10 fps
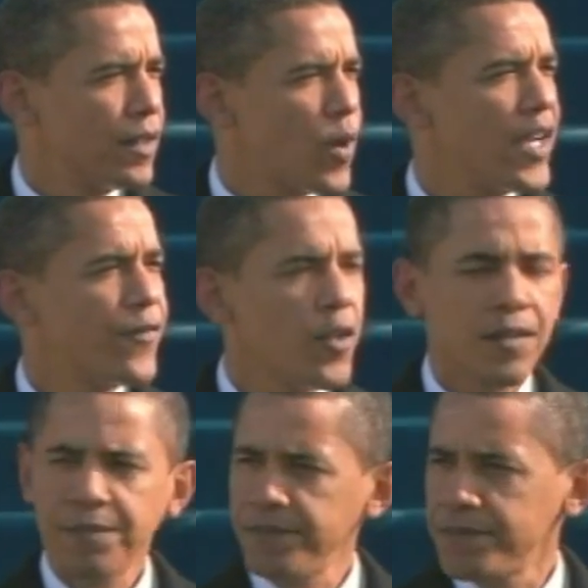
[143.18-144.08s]

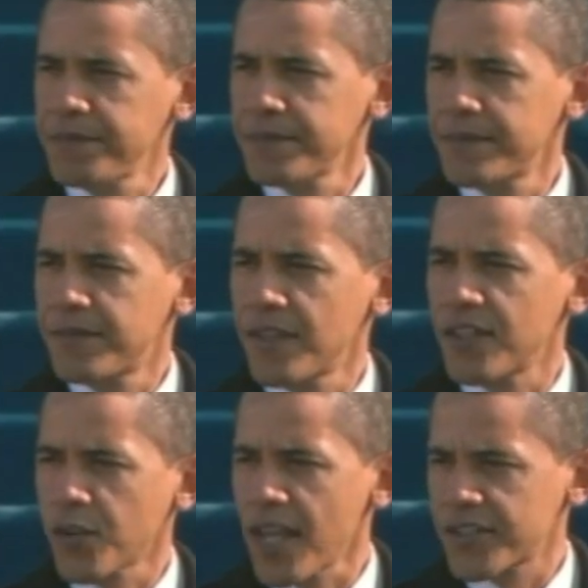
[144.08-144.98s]
grateful for
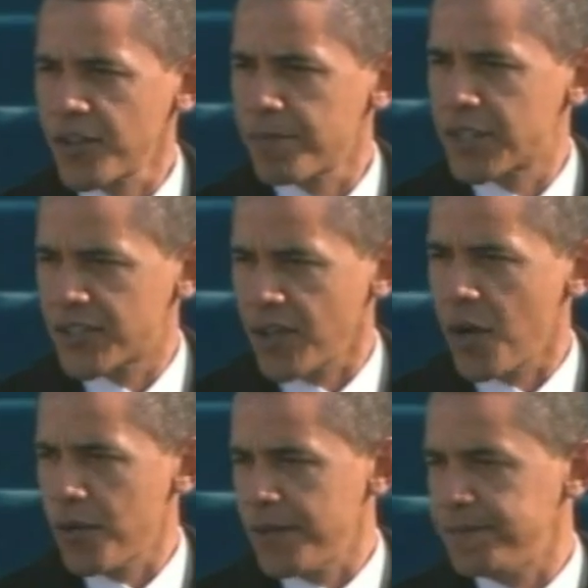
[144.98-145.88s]
the trust you've
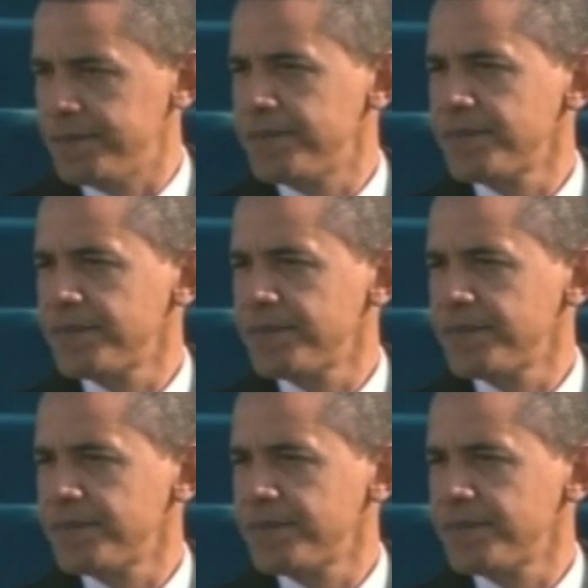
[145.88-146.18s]
bestowed,